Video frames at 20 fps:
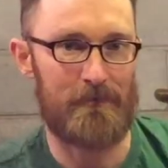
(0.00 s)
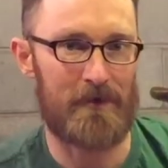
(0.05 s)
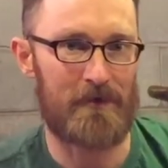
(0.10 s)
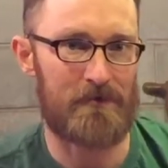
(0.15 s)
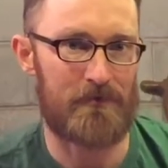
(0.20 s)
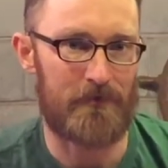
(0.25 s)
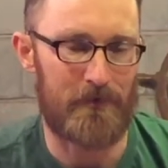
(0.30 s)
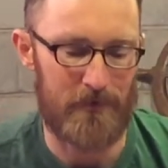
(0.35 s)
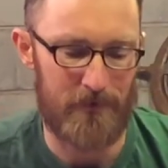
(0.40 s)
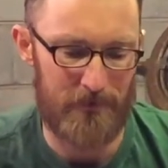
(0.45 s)

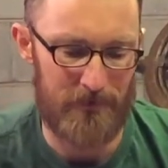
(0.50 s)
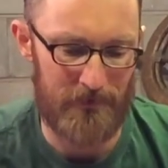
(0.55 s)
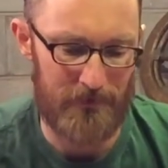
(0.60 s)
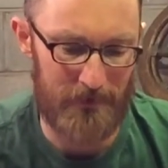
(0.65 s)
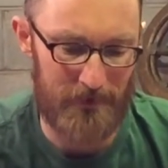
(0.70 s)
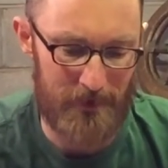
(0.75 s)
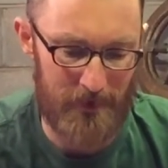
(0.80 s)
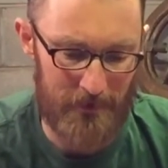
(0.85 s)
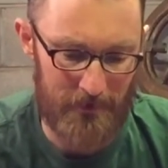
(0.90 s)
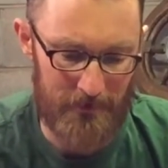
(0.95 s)
much road
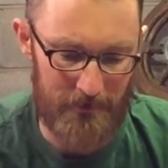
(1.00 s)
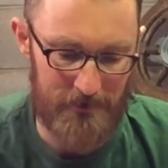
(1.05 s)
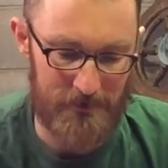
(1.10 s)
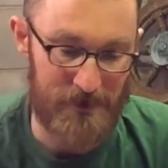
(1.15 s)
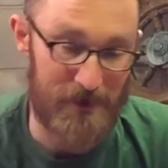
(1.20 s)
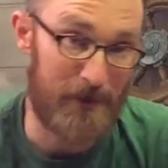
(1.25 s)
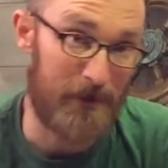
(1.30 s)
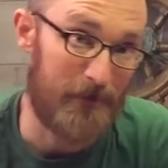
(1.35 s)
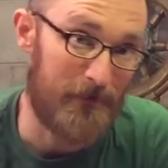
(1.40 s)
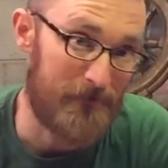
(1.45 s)
and anchor
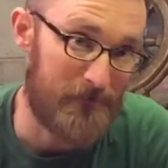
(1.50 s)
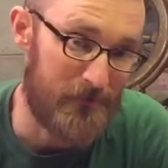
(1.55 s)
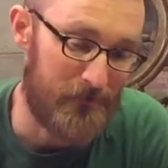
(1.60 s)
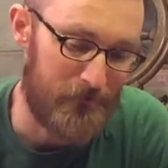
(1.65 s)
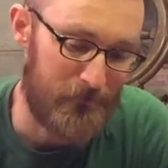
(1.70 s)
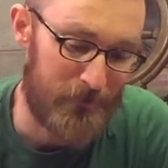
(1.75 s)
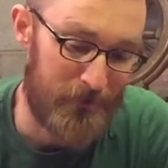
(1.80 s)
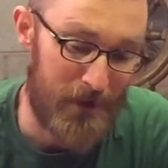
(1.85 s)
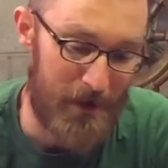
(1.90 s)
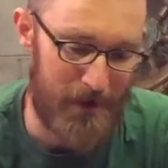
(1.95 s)
chain as
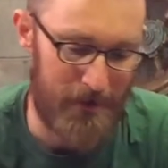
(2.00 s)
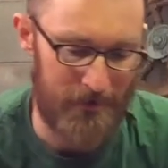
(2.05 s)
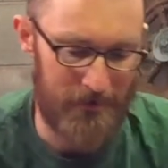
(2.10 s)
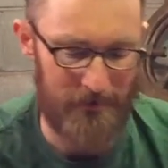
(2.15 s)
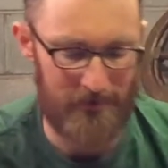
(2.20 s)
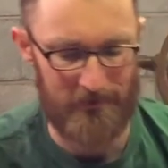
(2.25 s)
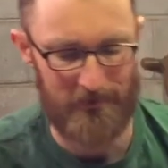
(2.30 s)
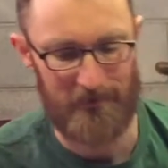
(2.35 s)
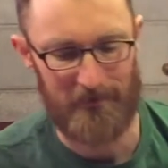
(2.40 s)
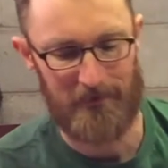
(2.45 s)
you would
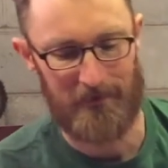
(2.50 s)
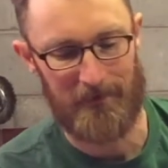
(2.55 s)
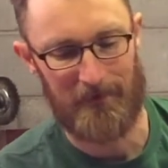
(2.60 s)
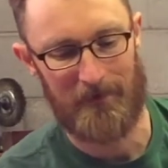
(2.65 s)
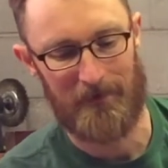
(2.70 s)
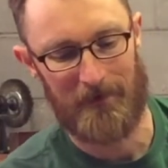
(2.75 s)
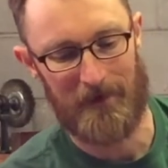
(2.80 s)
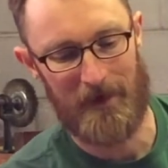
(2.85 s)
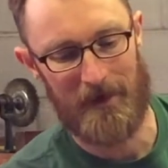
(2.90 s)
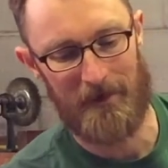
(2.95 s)
like.
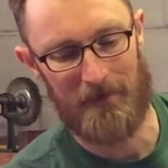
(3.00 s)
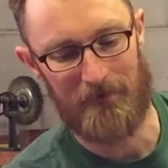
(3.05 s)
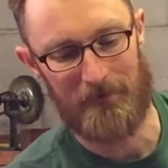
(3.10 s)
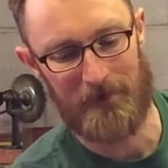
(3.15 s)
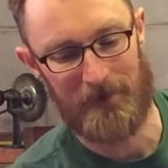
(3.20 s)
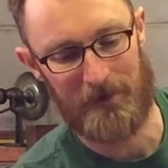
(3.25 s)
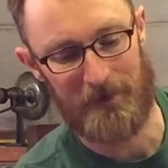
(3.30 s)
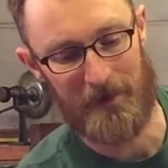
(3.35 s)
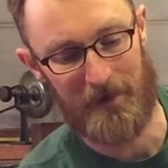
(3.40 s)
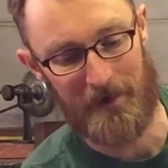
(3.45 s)
Then
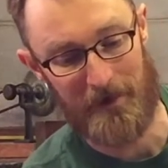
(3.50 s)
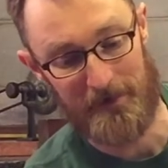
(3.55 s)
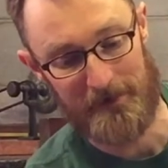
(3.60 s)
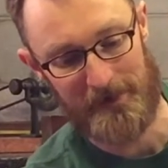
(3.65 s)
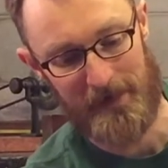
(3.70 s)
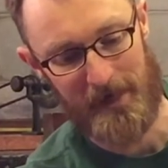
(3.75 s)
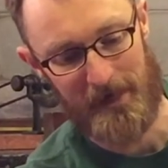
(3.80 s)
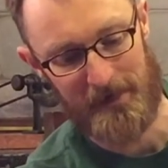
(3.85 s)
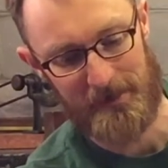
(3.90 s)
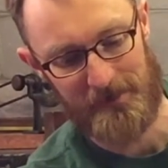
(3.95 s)
when you're
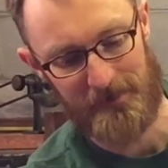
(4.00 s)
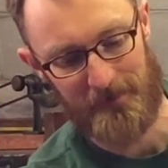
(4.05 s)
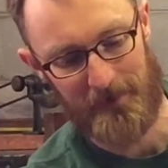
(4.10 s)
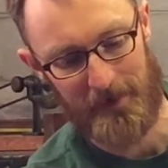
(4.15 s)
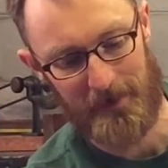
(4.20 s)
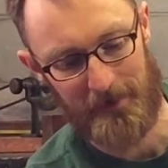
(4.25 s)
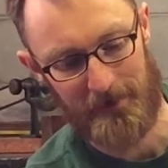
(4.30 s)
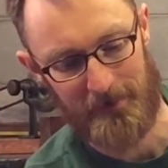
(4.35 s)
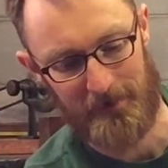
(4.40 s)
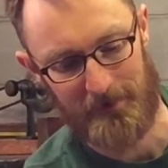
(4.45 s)

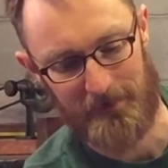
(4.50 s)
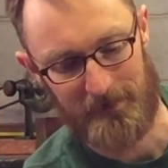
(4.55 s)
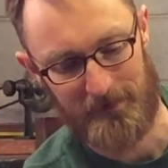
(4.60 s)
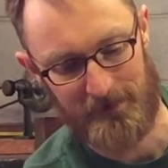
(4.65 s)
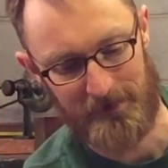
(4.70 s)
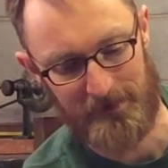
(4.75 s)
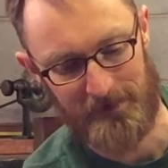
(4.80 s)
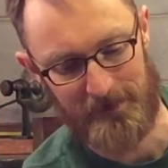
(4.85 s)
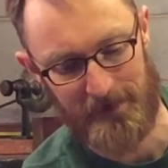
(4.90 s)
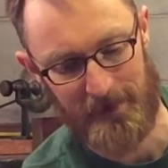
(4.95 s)
satisfied,
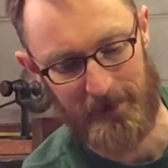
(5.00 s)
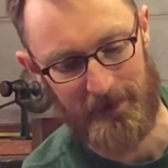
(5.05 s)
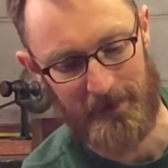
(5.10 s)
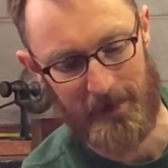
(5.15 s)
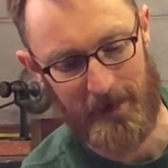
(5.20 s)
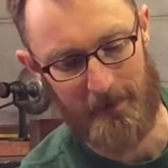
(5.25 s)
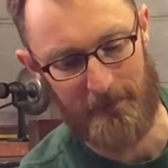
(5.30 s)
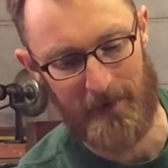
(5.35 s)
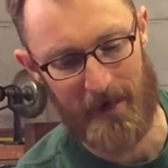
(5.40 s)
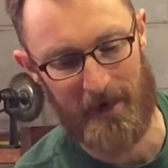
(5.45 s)
just tighten
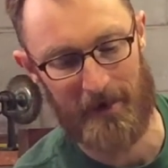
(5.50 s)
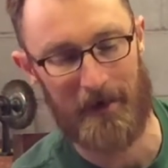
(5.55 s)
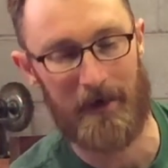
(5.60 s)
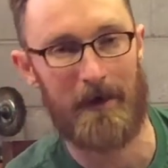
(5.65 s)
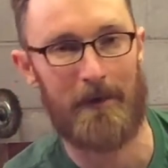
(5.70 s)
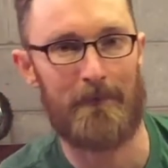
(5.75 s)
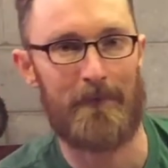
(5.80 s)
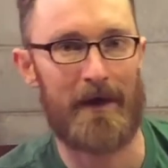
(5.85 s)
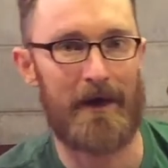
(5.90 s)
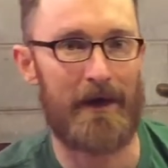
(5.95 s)
that back
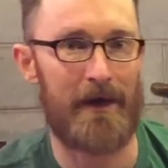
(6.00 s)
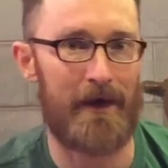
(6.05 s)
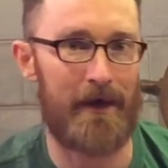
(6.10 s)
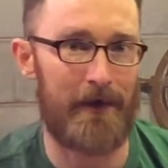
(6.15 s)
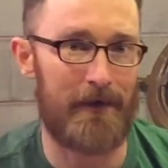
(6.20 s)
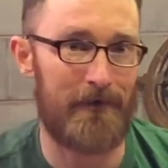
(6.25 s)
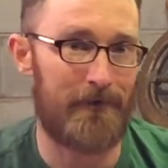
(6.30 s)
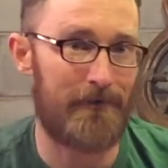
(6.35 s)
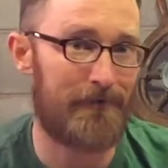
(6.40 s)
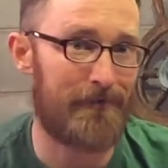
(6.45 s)
up by
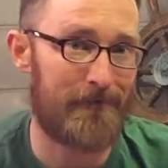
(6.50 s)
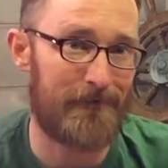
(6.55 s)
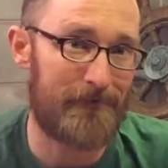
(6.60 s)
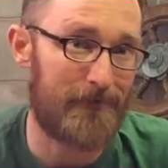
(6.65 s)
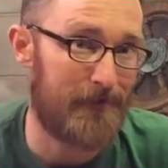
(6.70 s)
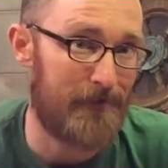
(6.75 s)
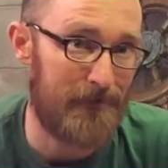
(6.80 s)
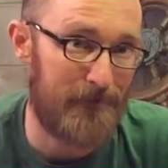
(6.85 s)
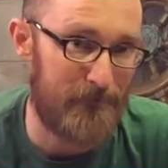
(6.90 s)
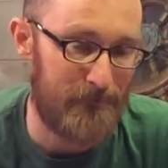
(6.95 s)
hand. It
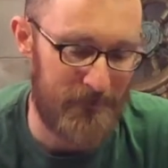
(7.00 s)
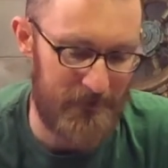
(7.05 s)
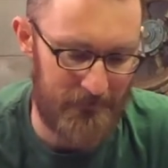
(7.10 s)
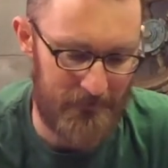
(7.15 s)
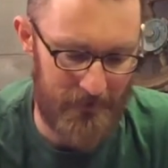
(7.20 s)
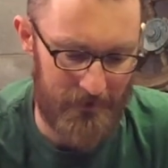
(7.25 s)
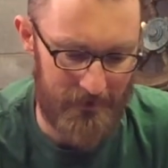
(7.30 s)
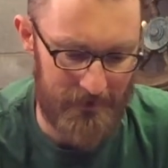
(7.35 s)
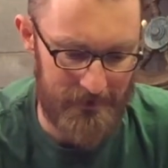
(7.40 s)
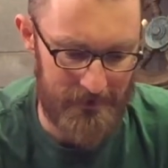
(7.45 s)
doesn't need to be
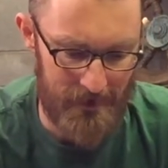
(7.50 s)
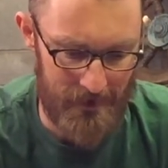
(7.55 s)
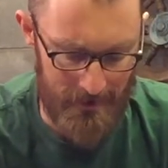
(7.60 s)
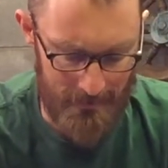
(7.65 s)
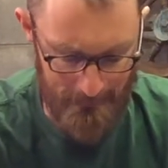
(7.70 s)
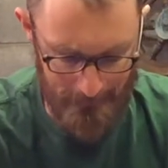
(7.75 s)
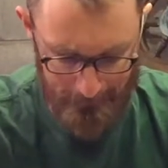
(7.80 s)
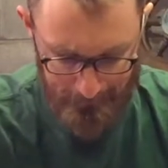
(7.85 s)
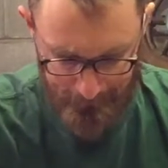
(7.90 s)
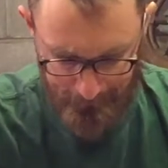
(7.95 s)
very tight.